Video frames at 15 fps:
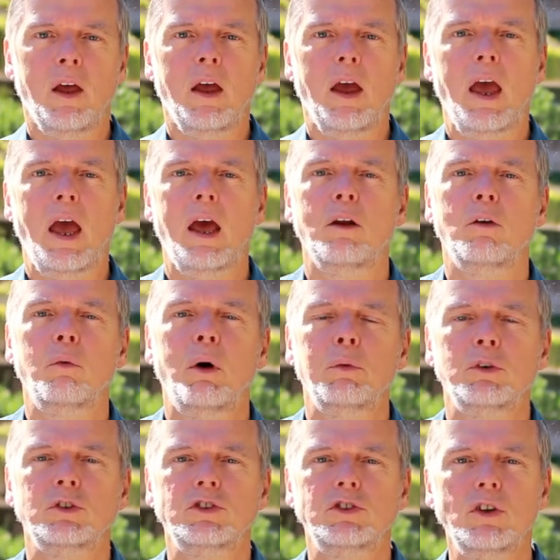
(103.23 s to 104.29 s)
And what
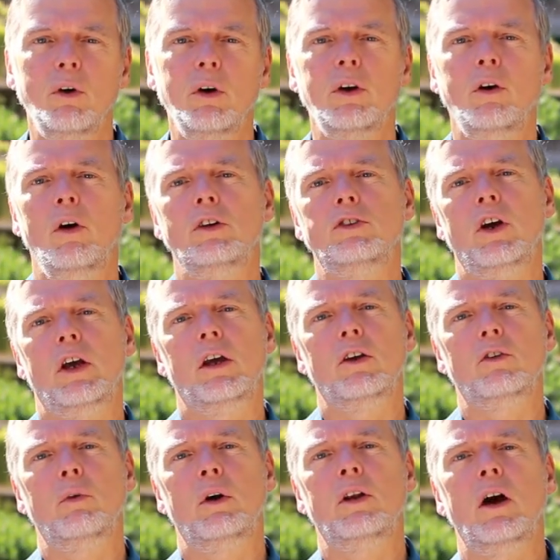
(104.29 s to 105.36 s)
was so encouraging
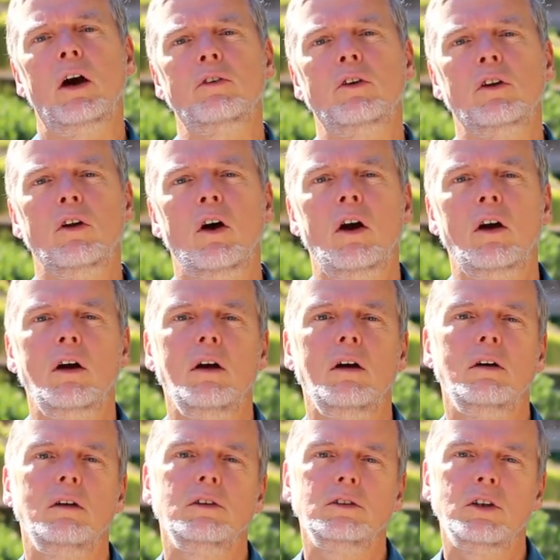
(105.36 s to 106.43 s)
is when Dr. Clark
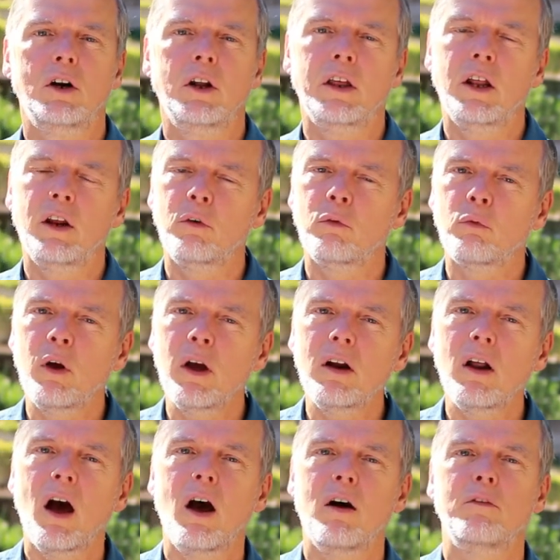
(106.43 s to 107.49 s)
started getting rid
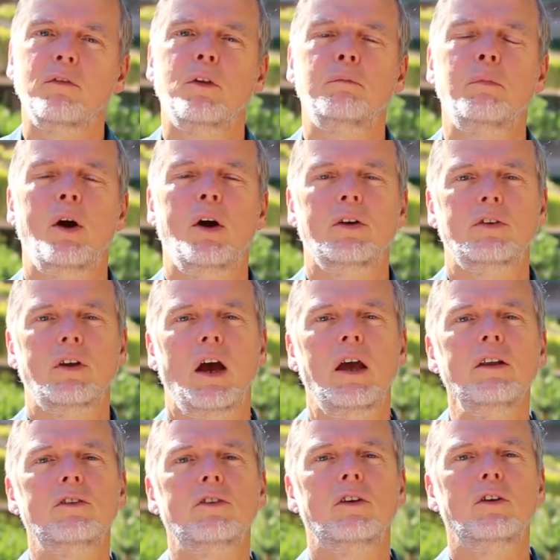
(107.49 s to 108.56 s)
of the
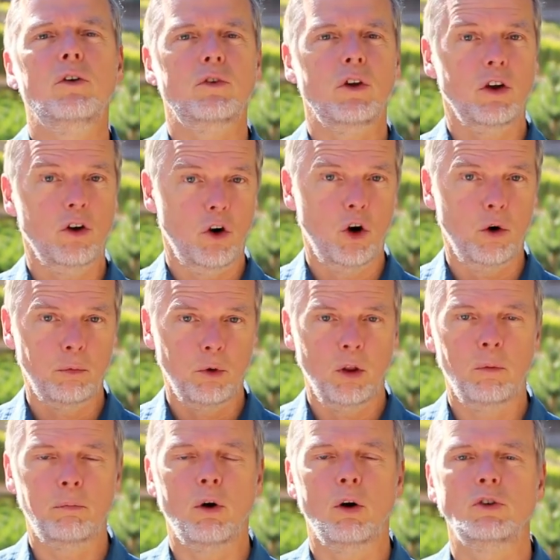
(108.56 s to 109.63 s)
parasites using
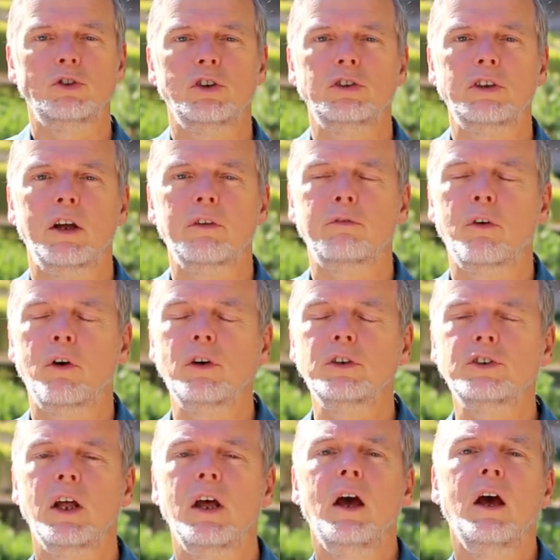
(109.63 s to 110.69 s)
herbal approaches at
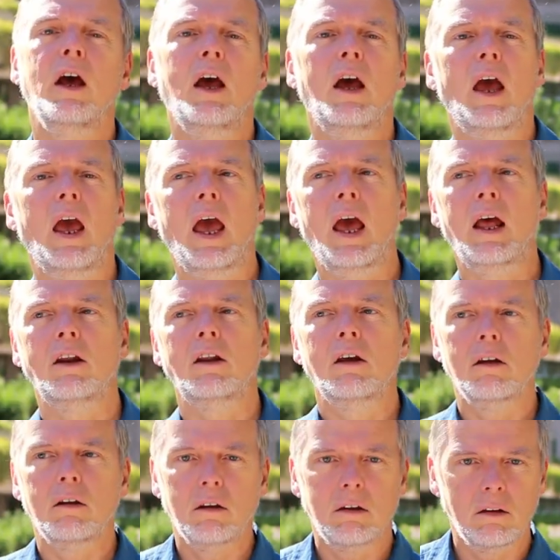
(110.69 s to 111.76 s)
first and
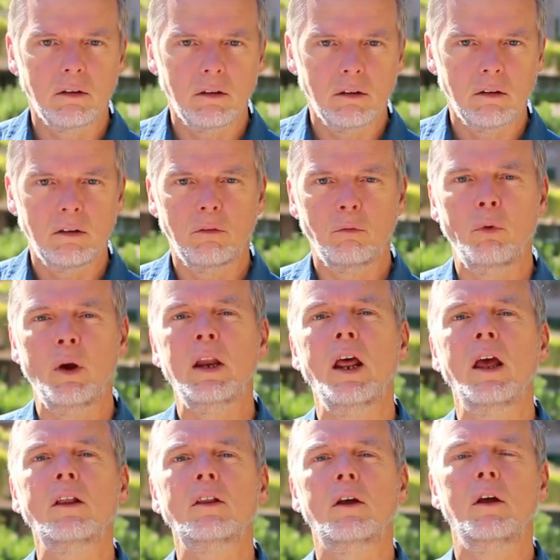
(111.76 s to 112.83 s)

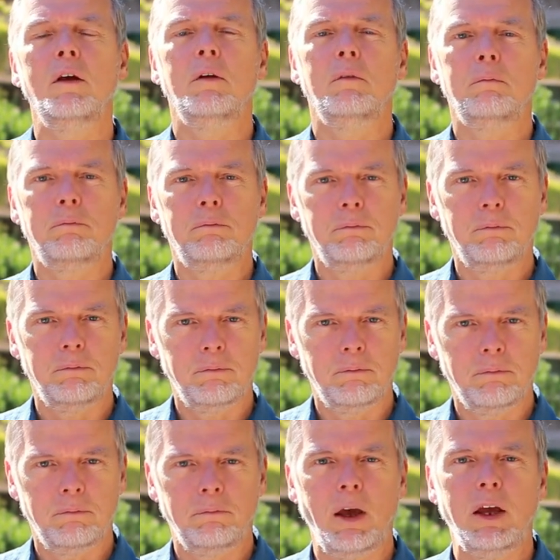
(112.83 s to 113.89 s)
weaning the
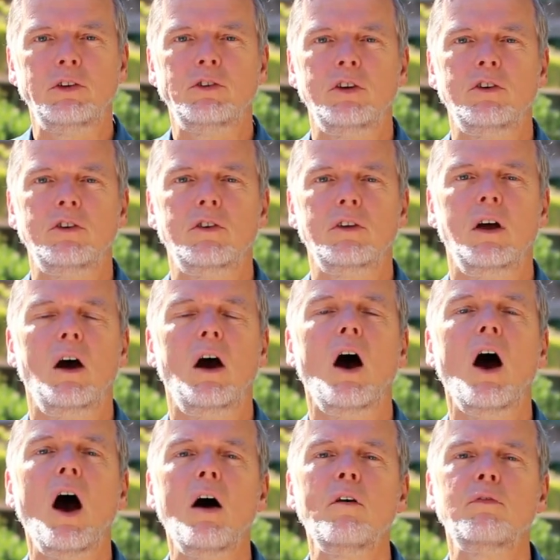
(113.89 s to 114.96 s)
patients
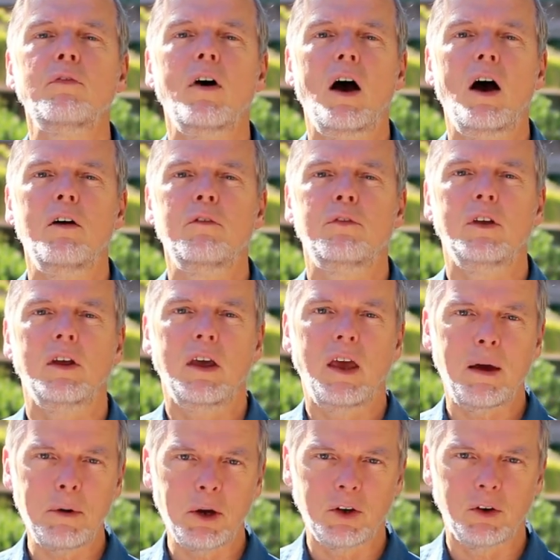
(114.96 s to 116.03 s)
off of the
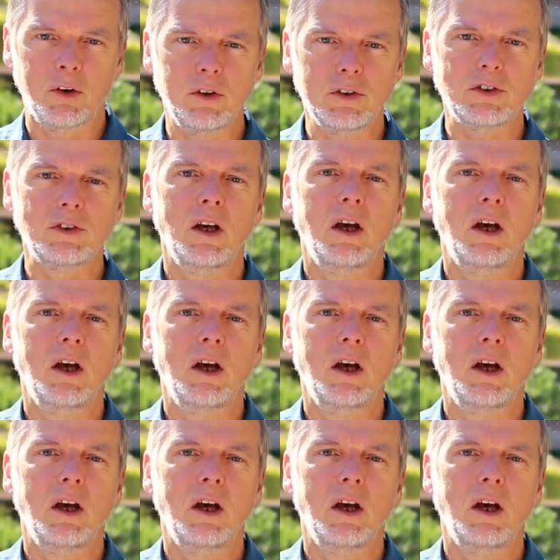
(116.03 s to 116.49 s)
chemicals,